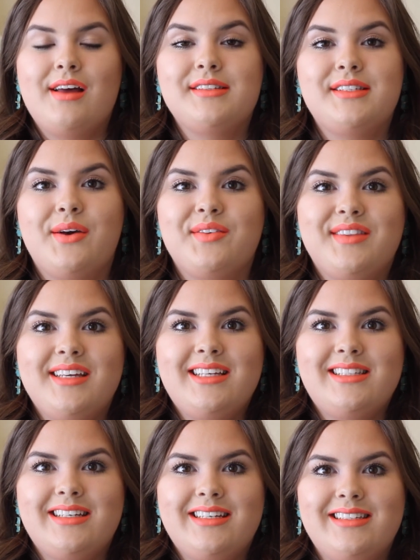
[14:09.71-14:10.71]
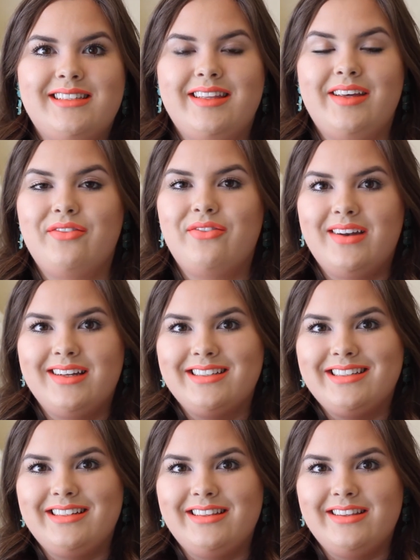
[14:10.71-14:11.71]
So this is the
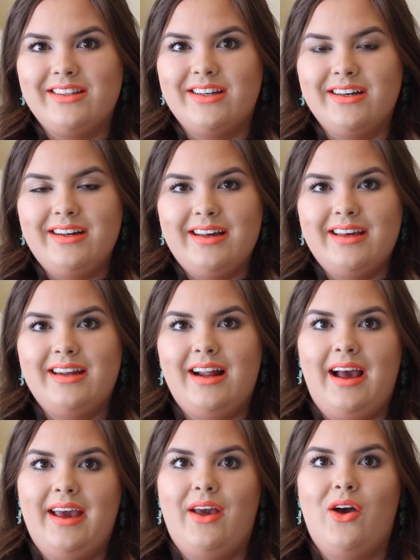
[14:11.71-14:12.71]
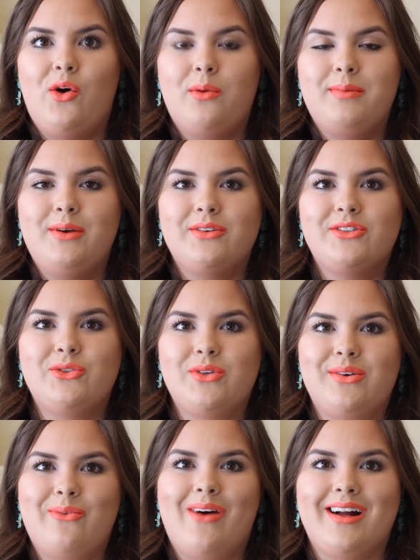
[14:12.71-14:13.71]
finished look and I hope you
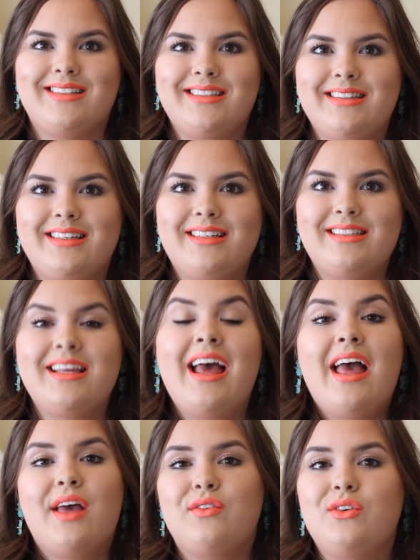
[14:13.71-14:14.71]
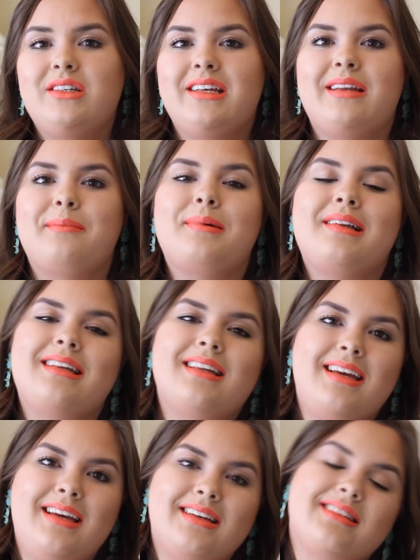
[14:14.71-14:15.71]
enjoyed watching this. If you did,
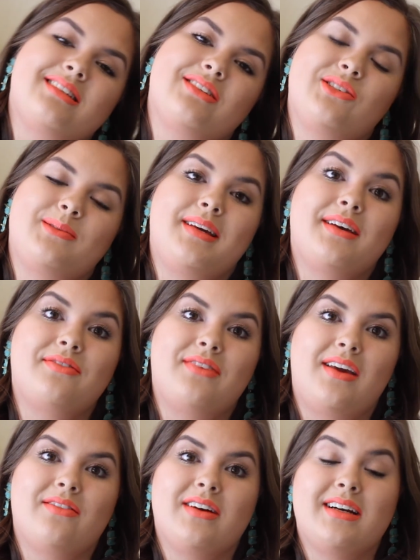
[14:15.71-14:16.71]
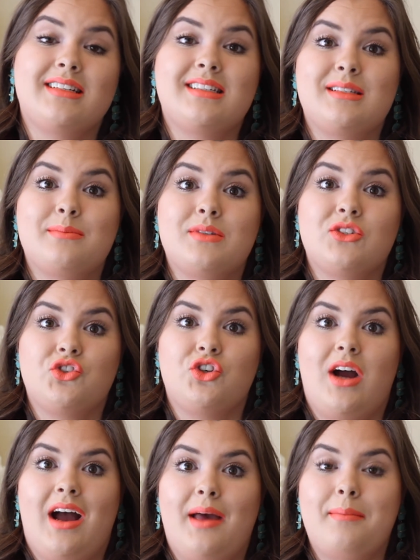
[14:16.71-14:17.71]
please do me a favor and
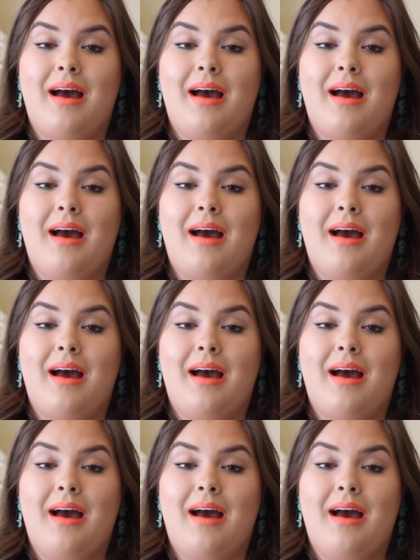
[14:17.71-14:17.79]
subscribe.